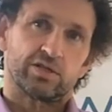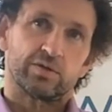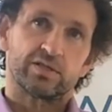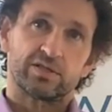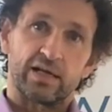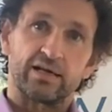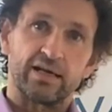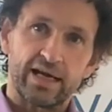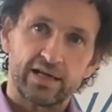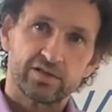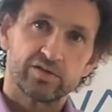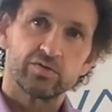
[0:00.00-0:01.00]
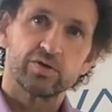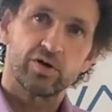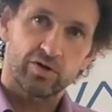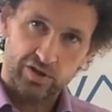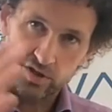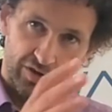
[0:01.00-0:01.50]
So it's then linked to the
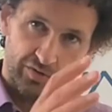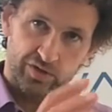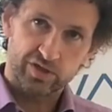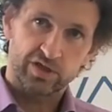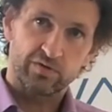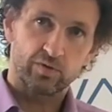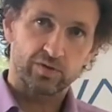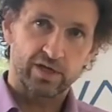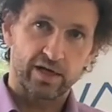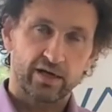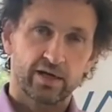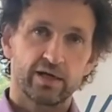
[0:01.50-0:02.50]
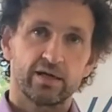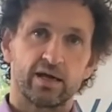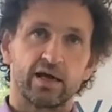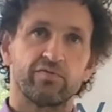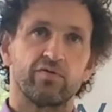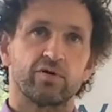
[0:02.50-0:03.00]
other solutions in WATERAGRI,
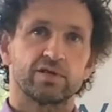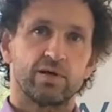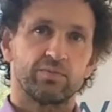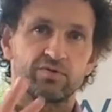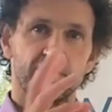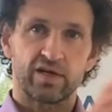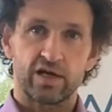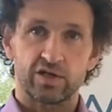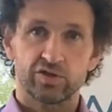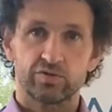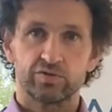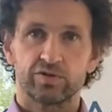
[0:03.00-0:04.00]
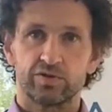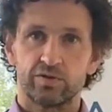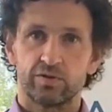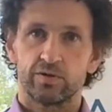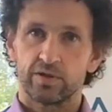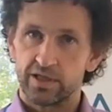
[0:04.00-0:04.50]
like for example drainage
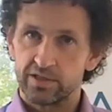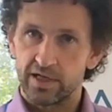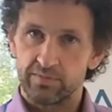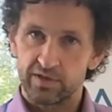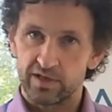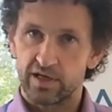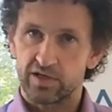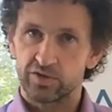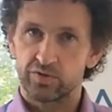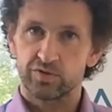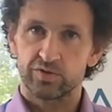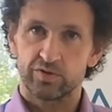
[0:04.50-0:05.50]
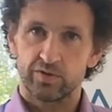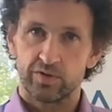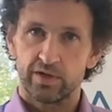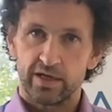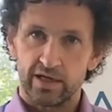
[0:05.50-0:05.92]
control, real-time drainage control,